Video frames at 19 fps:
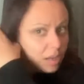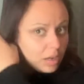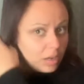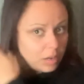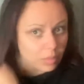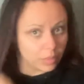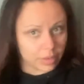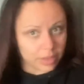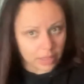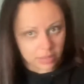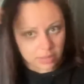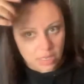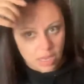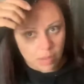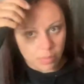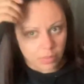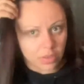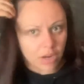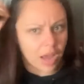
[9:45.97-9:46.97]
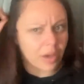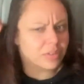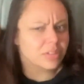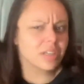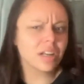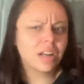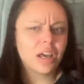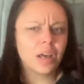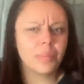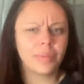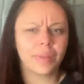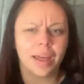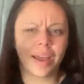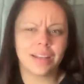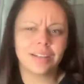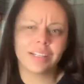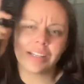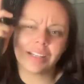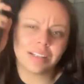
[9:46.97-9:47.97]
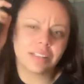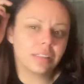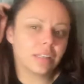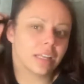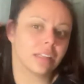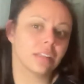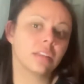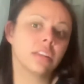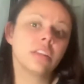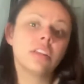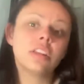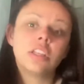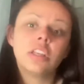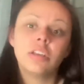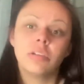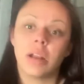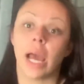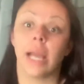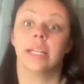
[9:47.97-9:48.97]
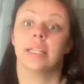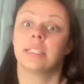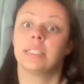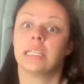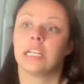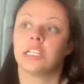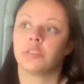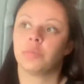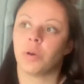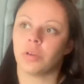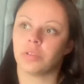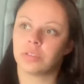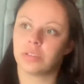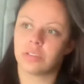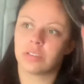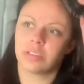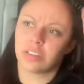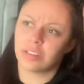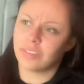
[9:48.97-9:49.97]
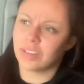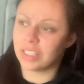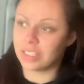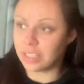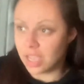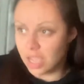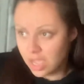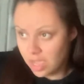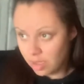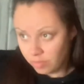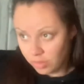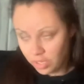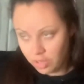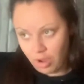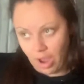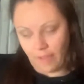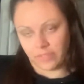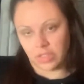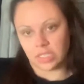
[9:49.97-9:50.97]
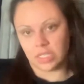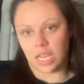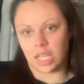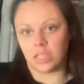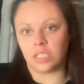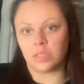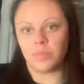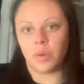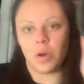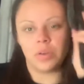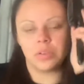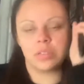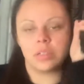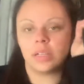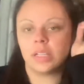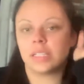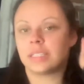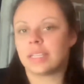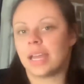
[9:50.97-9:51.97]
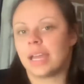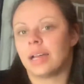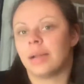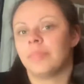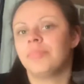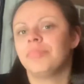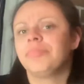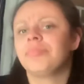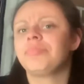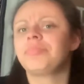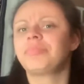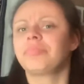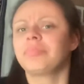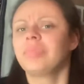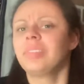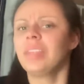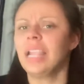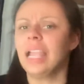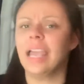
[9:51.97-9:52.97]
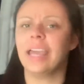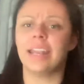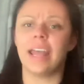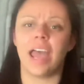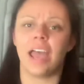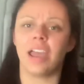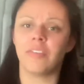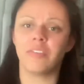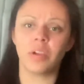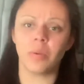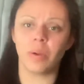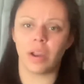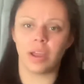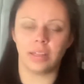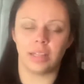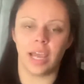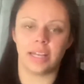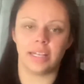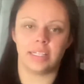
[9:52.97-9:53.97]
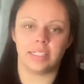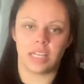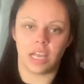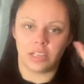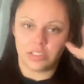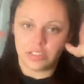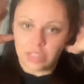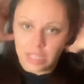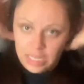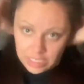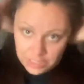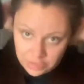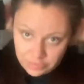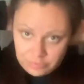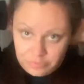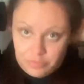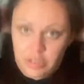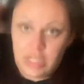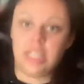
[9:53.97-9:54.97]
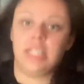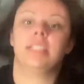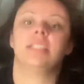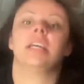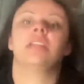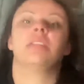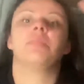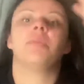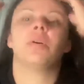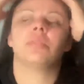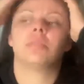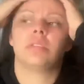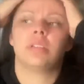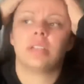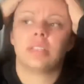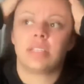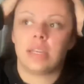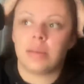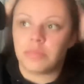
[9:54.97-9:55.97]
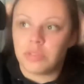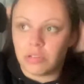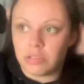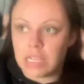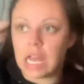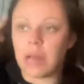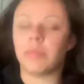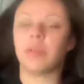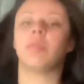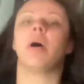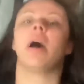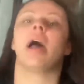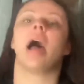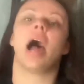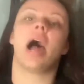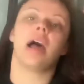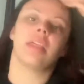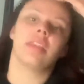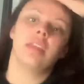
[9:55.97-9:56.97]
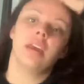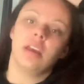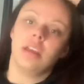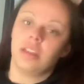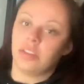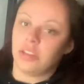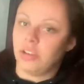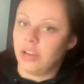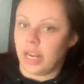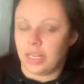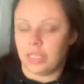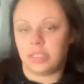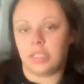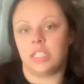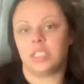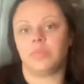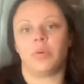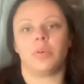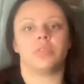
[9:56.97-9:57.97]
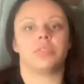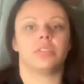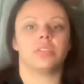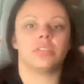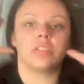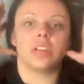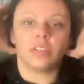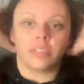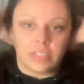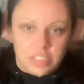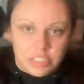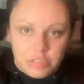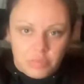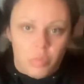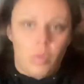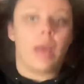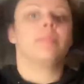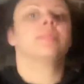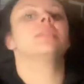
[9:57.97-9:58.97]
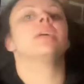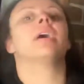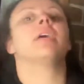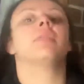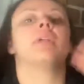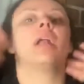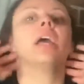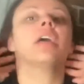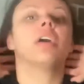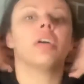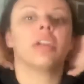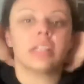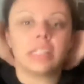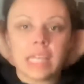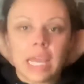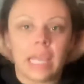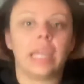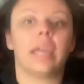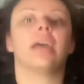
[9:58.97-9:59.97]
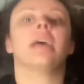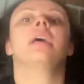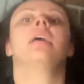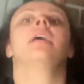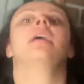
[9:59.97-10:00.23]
What else happened? I was gonna apply to like the United States Postal Service, but you have to take this postal exam. And everywhere online it tells you that it's free to take the postal exam, so tell me why on the United States Postal Service website when I go to take it,